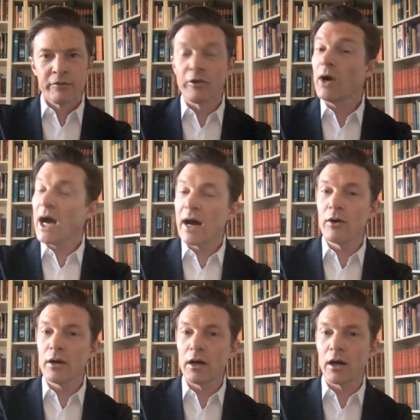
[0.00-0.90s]
So,
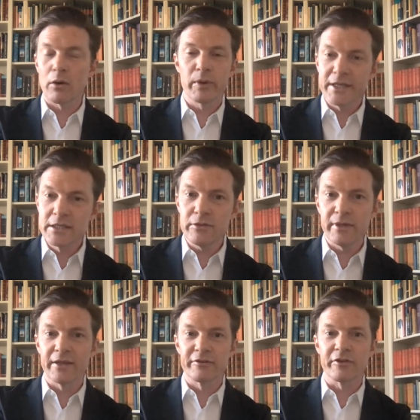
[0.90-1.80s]
how are we
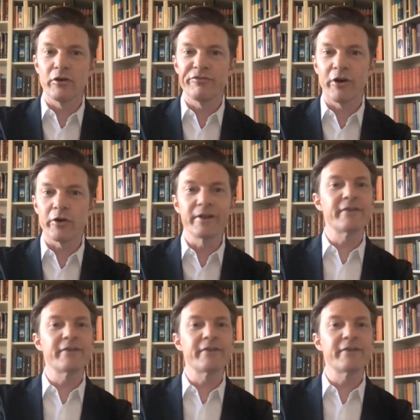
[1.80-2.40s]
doing so far?